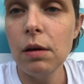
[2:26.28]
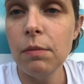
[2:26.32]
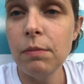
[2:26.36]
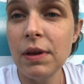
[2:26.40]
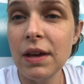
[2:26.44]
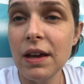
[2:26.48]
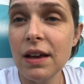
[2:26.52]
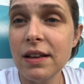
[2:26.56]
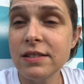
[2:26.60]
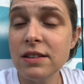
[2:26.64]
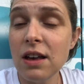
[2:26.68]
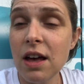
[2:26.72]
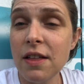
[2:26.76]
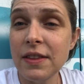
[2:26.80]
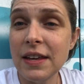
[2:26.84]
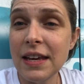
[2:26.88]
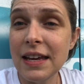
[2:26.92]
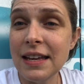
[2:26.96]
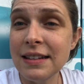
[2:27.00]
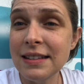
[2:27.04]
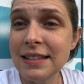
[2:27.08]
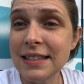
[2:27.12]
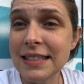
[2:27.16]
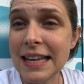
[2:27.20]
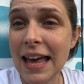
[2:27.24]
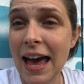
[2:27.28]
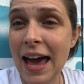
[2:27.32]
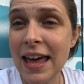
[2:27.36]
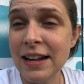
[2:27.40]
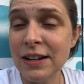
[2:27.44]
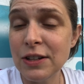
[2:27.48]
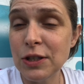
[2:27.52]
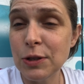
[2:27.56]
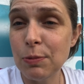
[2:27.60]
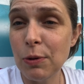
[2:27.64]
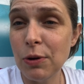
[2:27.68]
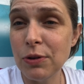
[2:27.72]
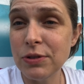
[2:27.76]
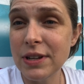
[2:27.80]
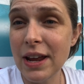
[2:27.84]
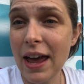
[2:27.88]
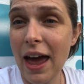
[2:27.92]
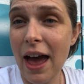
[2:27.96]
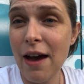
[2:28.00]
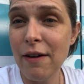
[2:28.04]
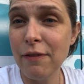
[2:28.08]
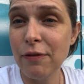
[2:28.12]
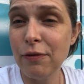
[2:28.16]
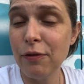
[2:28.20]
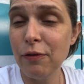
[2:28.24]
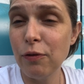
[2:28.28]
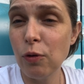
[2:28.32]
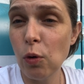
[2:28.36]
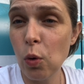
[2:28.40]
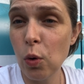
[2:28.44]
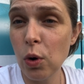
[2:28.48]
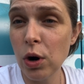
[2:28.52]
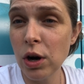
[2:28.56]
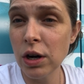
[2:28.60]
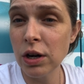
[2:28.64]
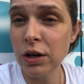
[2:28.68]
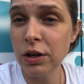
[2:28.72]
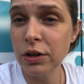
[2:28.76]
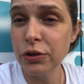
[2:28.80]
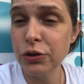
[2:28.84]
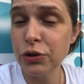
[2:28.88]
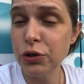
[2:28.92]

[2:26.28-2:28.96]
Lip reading: Because on the inside it's supposed to have 4